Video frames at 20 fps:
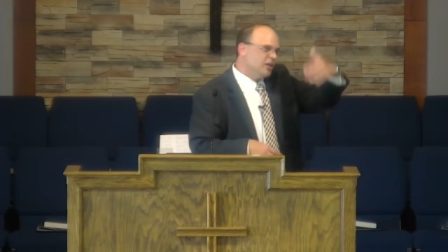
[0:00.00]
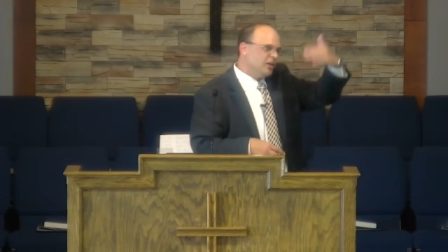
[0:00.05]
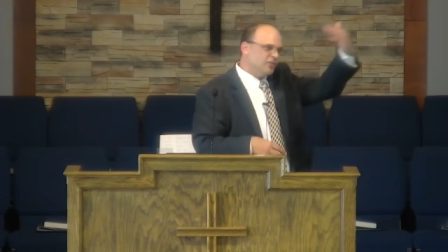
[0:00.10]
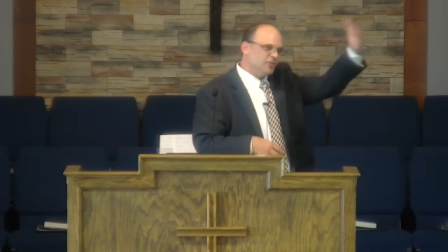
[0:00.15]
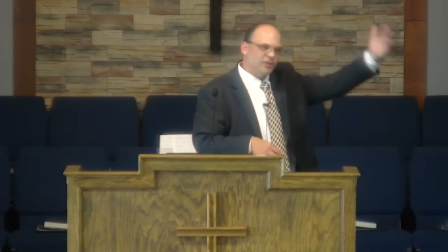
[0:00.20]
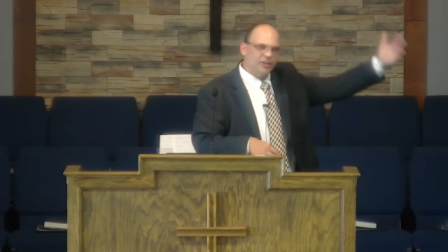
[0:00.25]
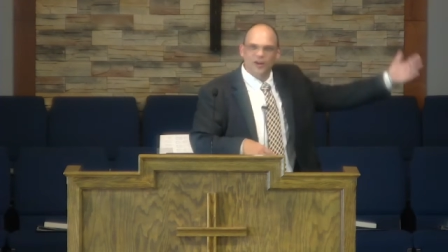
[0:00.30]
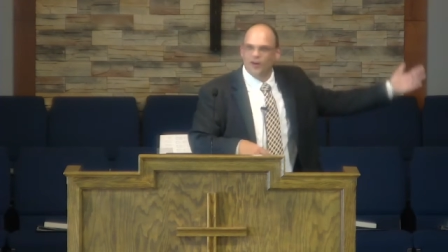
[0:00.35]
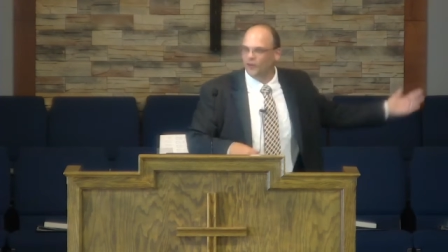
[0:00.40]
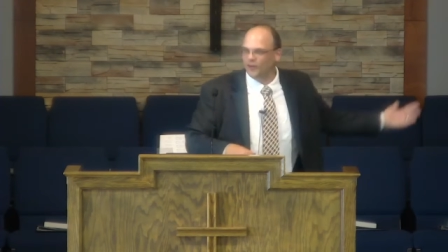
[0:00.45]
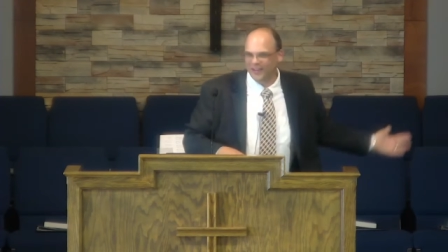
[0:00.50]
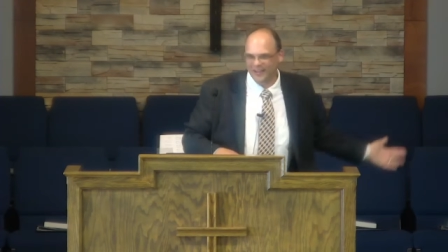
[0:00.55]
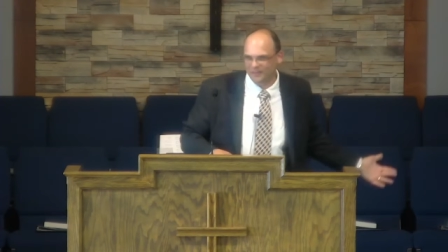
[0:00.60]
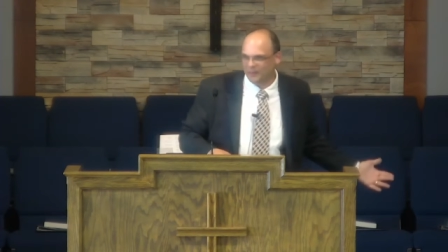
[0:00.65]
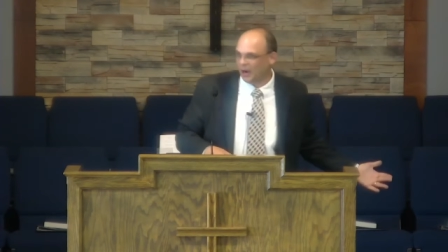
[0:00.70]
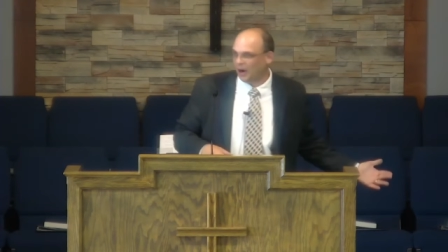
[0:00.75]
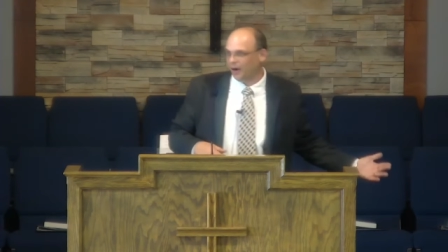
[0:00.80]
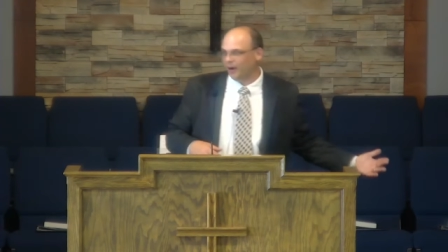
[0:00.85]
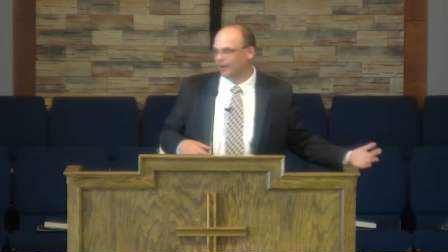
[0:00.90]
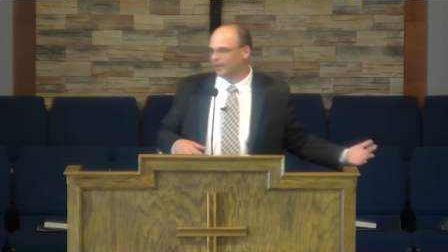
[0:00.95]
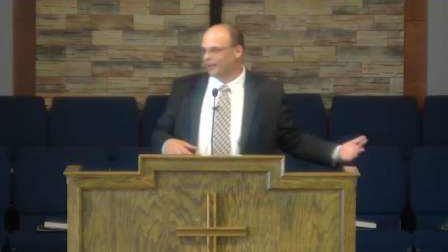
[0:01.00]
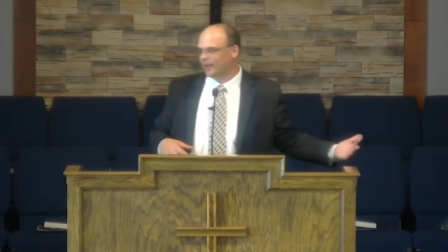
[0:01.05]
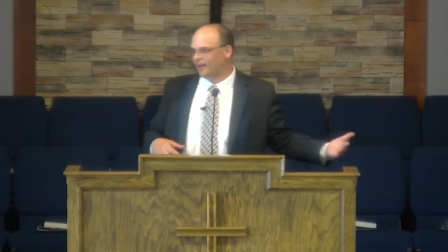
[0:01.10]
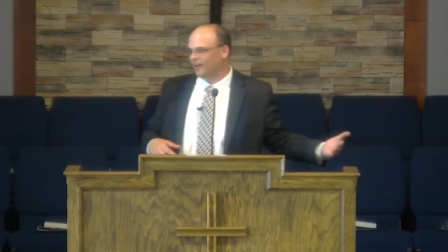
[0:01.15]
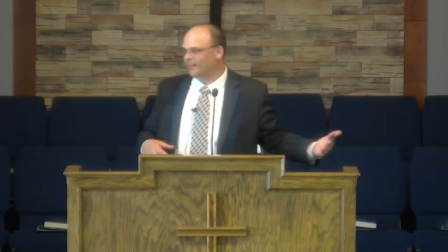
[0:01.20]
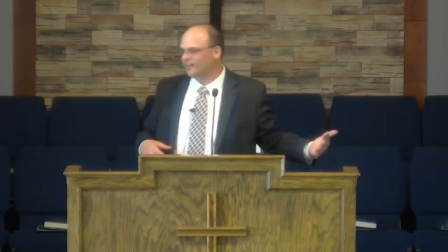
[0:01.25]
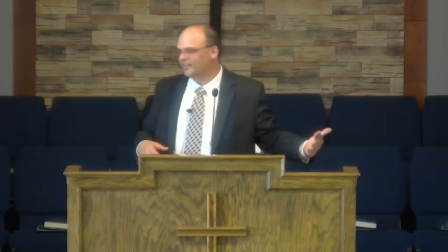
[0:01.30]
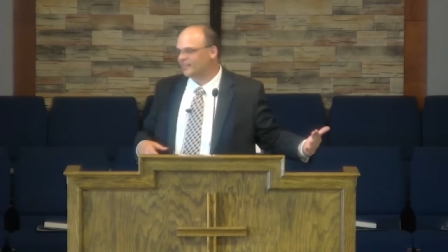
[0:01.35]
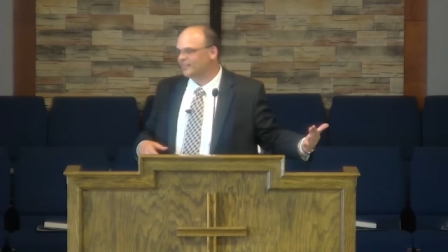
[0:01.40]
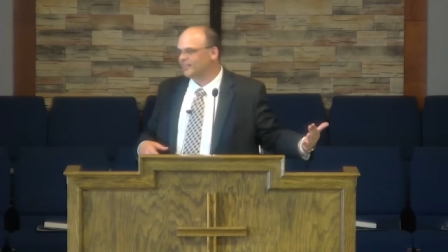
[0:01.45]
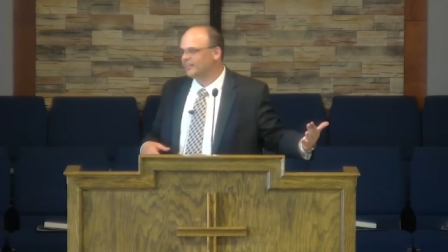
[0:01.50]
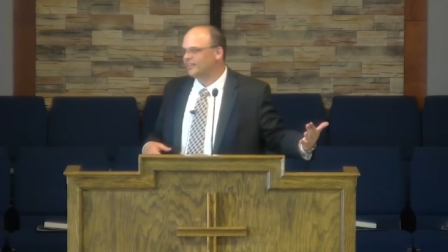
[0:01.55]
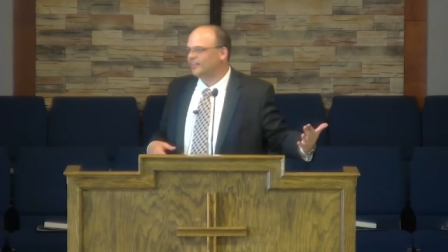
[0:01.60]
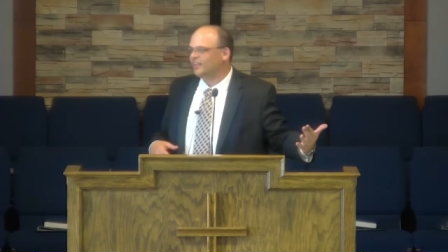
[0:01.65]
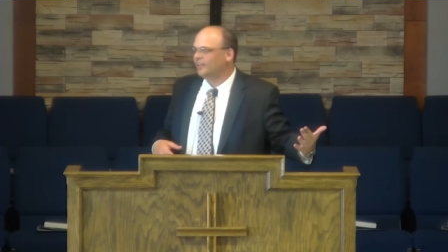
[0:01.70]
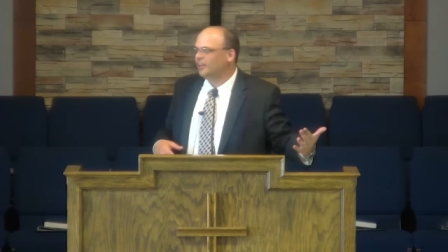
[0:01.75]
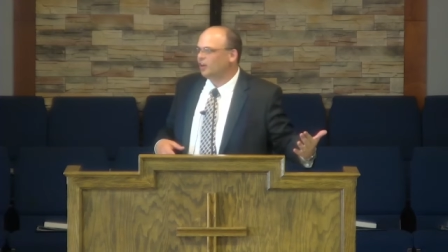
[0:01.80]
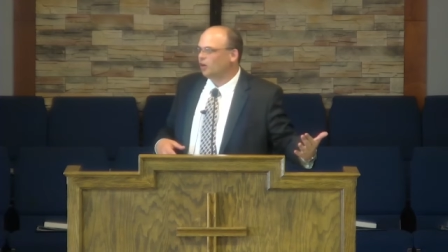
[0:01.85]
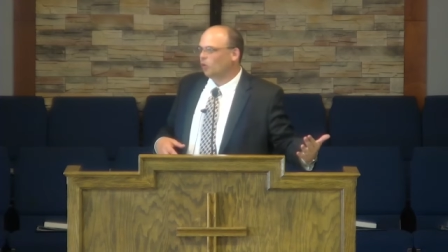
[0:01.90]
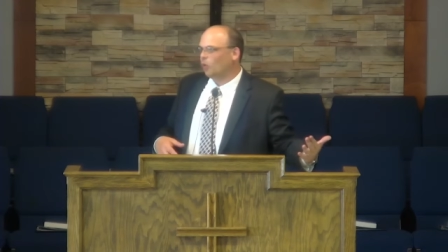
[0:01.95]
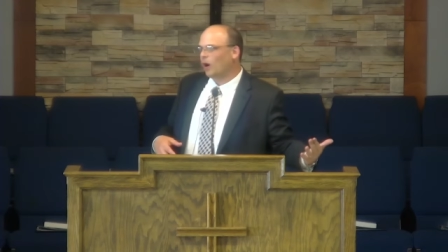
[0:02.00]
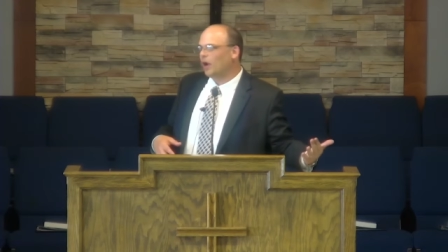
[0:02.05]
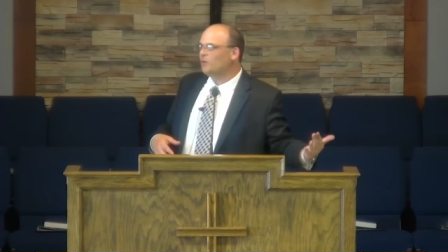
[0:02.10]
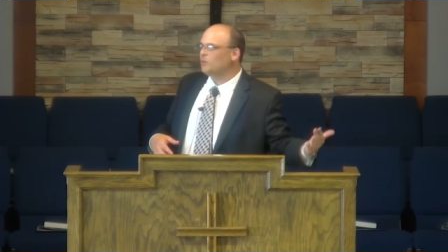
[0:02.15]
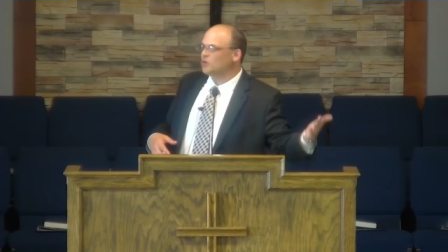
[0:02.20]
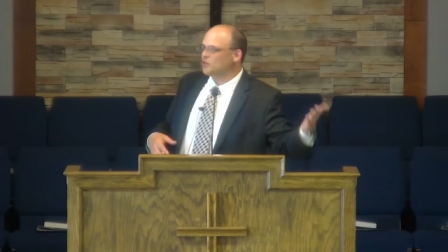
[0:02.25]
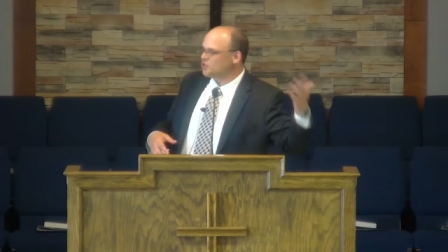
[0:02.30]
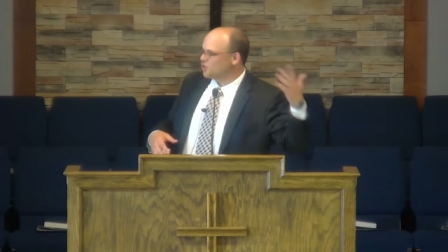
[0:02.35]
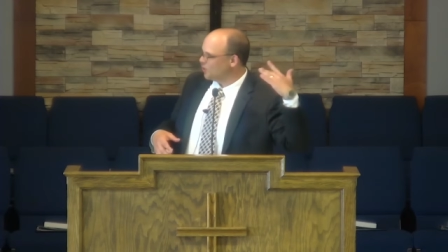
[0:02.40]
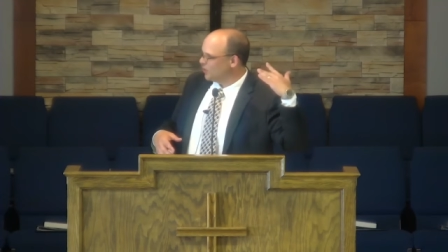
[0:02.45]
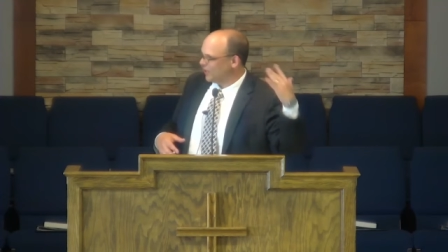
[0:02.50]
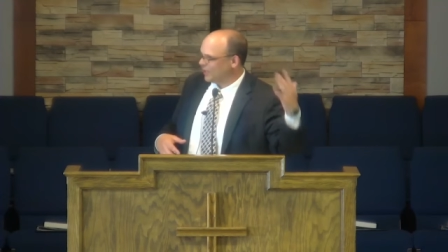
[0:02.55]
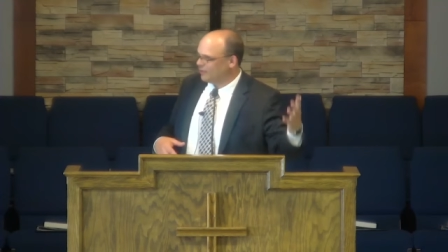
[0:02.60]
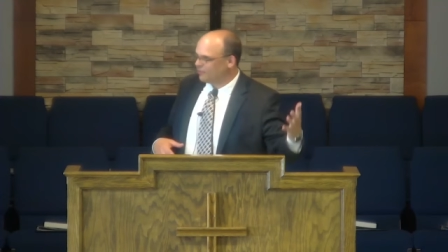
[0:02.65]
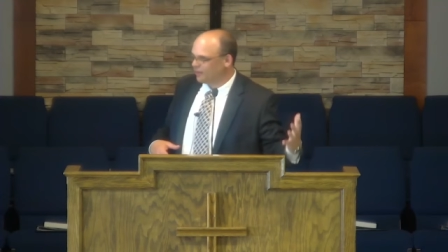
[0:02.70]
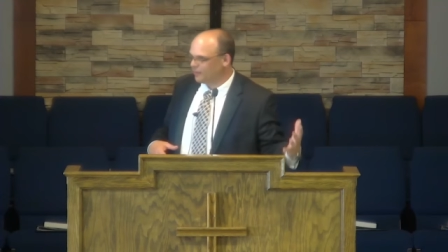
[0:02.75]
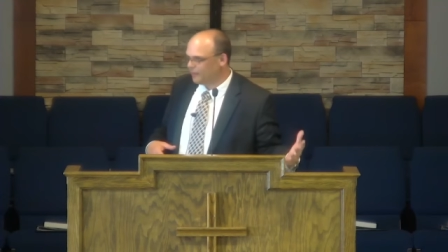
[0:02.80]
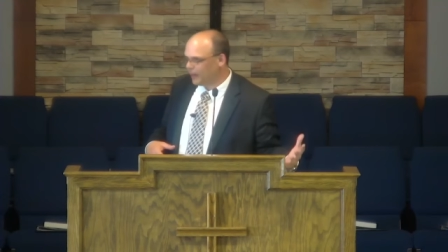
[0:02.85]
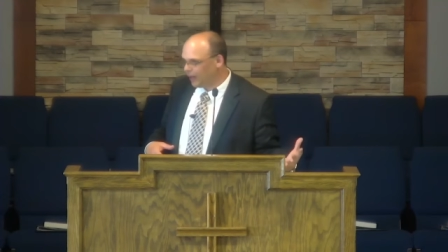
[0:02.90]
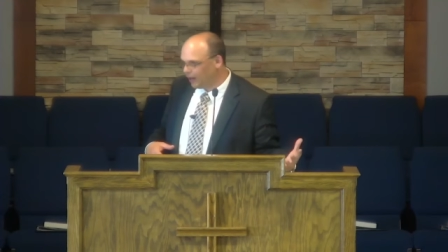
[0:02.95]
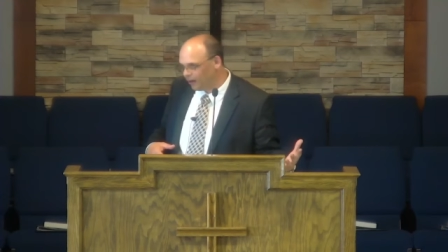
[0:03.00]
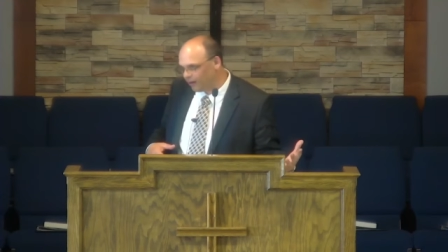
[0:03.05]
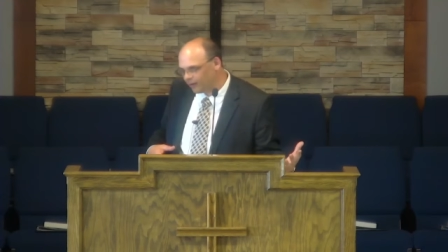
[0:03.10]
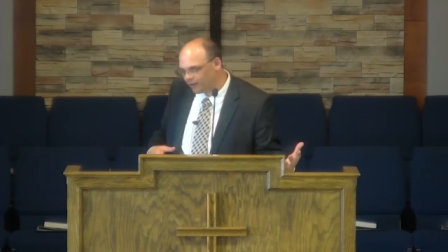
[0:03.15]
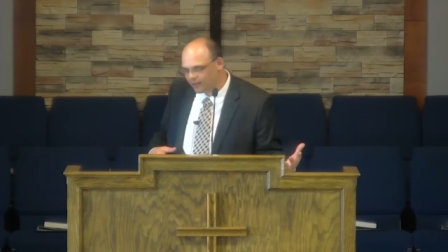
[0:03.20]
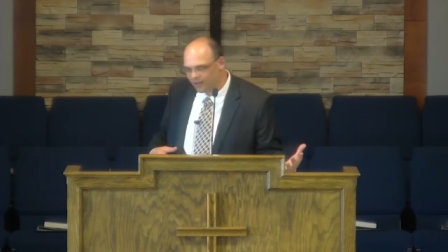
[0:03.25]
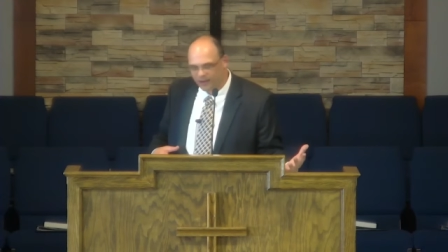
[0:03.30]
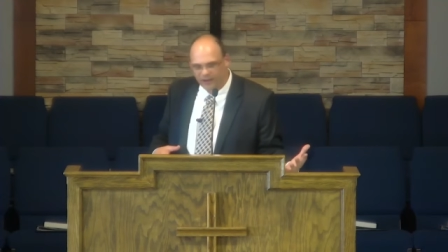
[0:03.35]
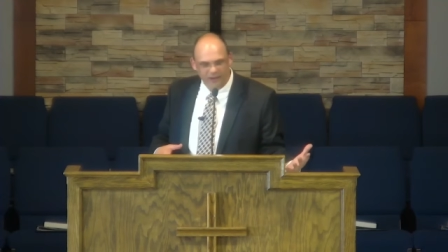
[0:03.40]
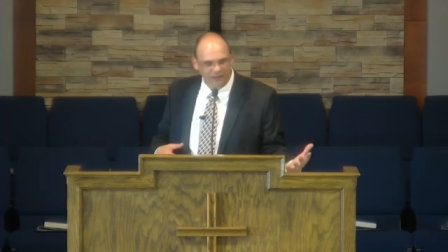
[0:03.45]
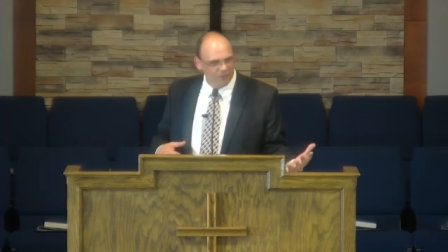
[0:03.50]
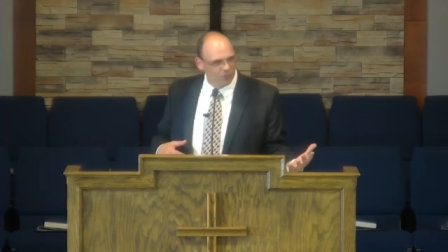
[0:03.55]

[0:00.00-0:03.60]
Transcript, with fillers: to go to America. Why would you leave America?